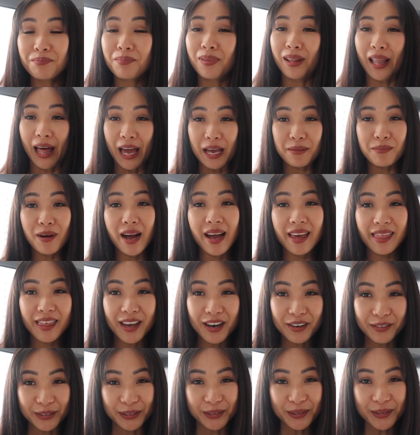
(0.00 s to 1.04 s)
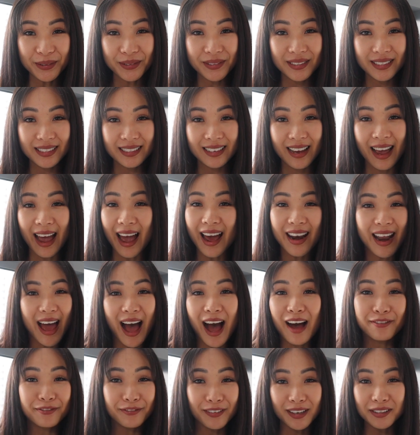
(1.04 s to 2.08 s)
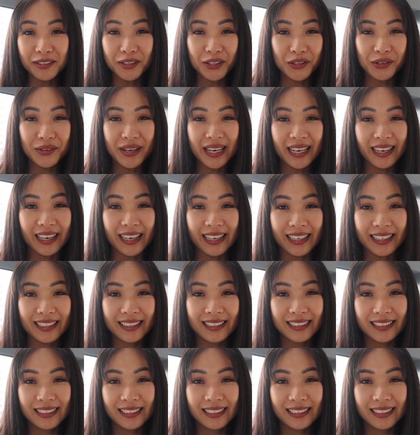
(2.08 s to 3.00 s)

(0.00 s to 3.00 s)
play by their rules, and have fun doing it.